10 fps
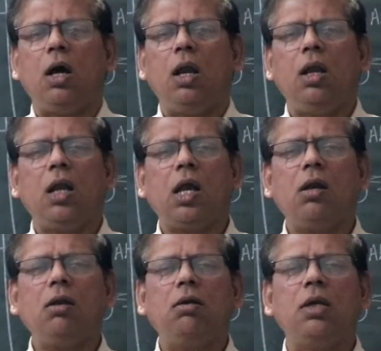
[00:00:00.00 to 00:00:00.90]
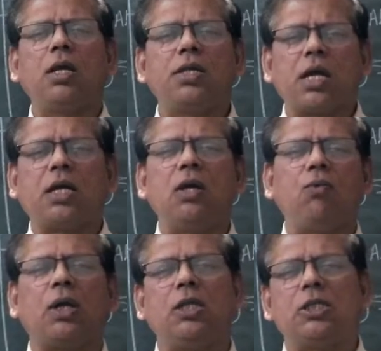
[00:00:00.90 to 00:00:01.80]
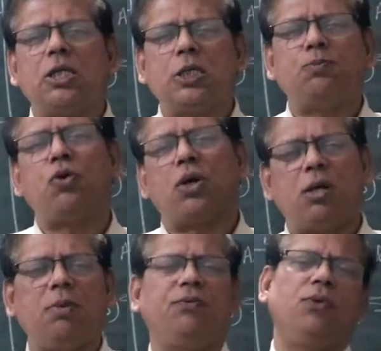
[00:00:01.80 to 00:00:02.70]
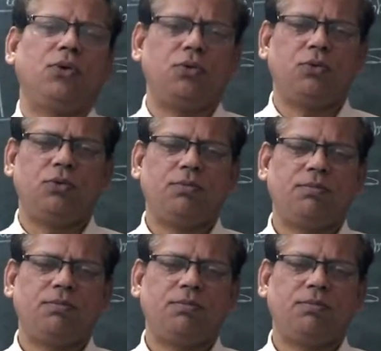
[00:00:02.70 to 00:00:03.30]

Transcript: learn exactly what is spoken before you.